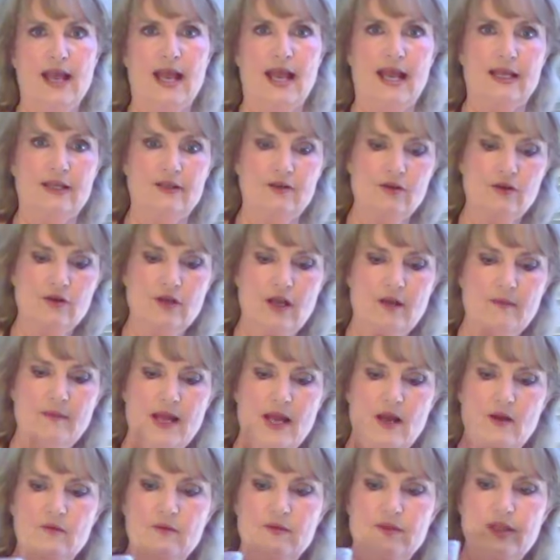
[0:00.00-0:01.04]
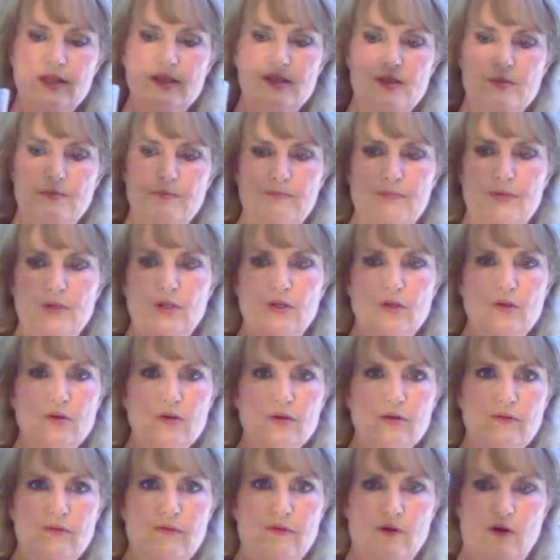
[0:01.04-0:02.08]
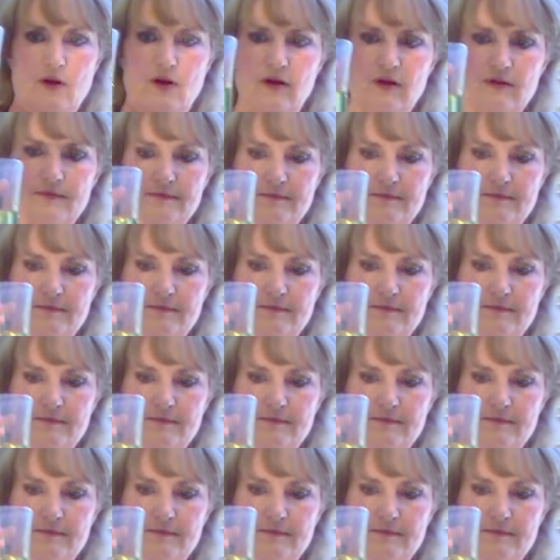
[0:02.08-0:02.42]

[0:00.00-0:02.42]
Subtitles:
and you'll come out with this beautiful